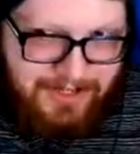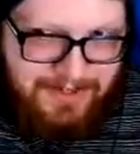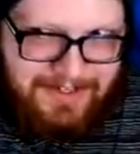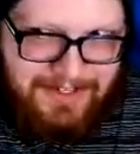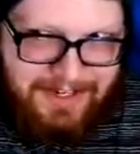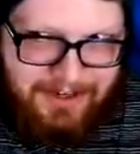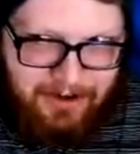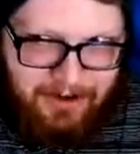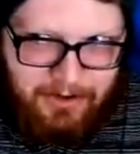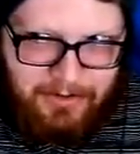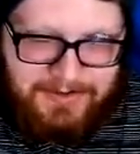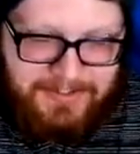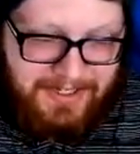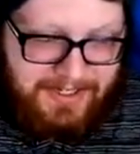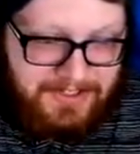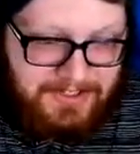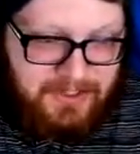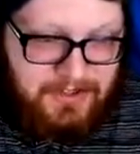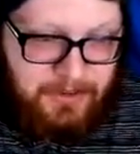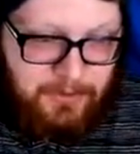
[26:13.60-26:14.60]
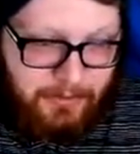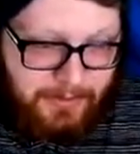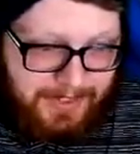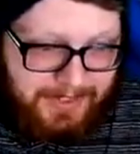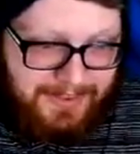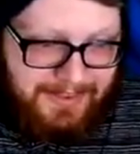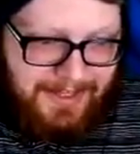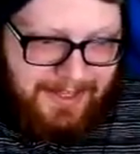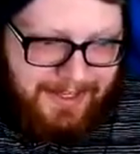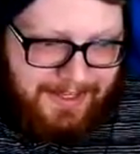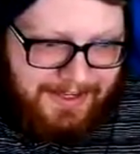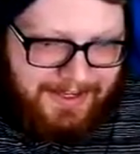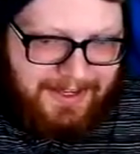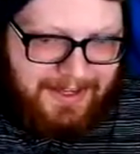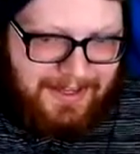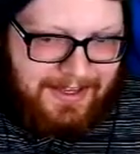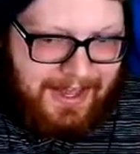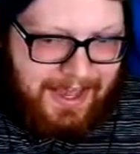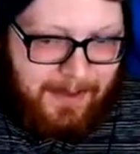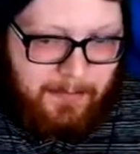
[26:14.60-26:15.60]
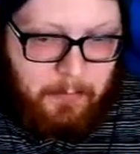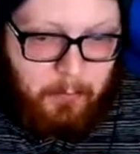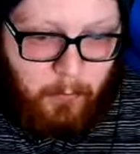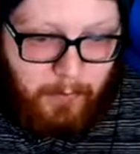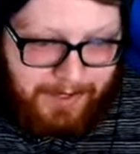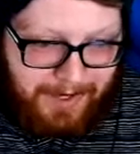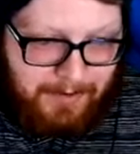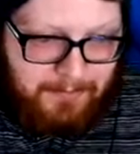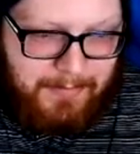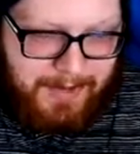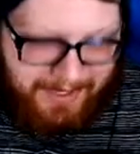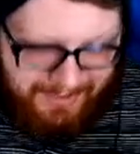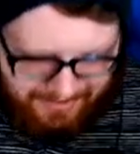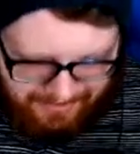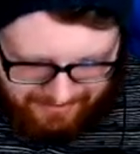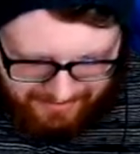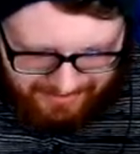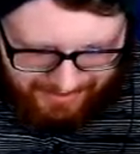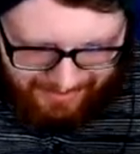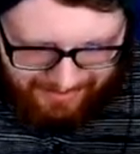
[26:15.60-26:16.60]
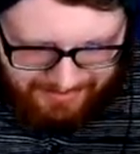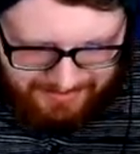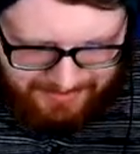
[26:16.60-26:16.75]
out into Gyarados, like assuming that when I mega'd at